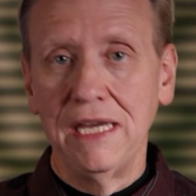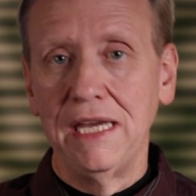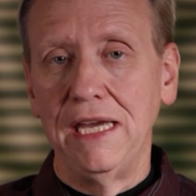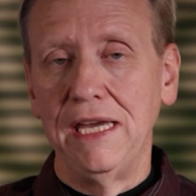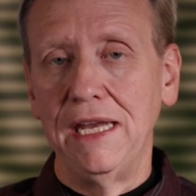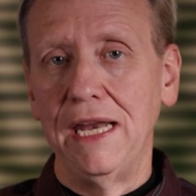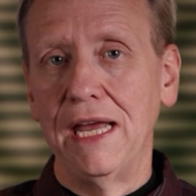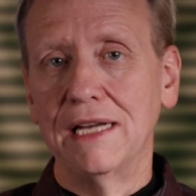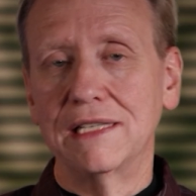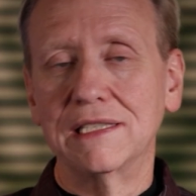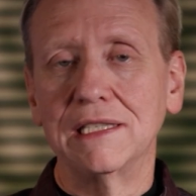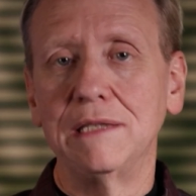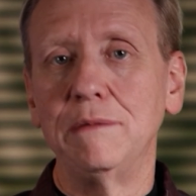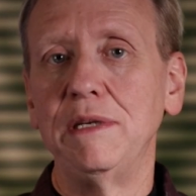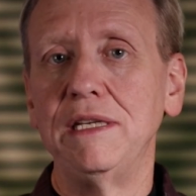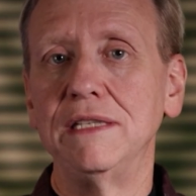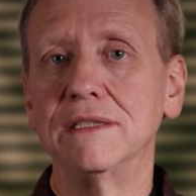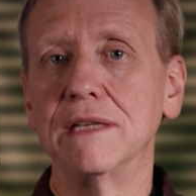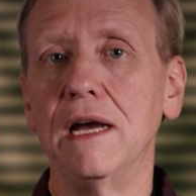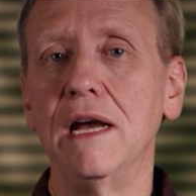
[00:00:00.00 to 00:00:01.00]
It actually
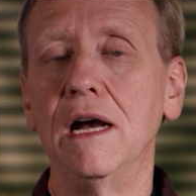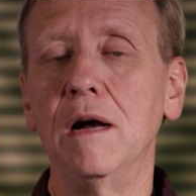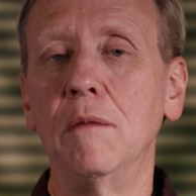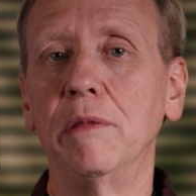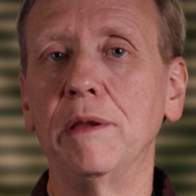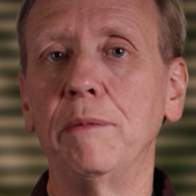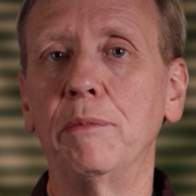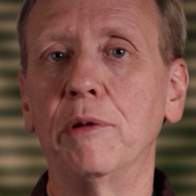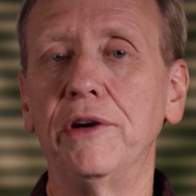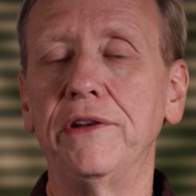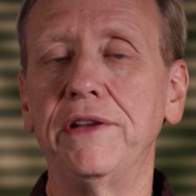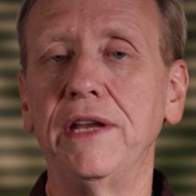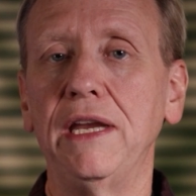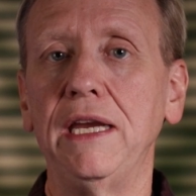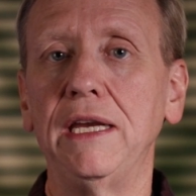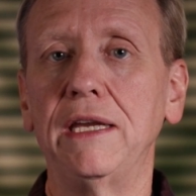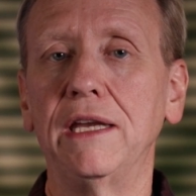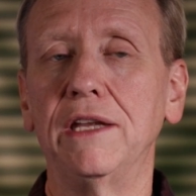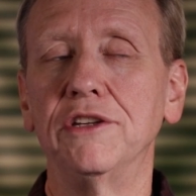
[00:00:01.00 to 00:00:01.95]
means I humbly partake,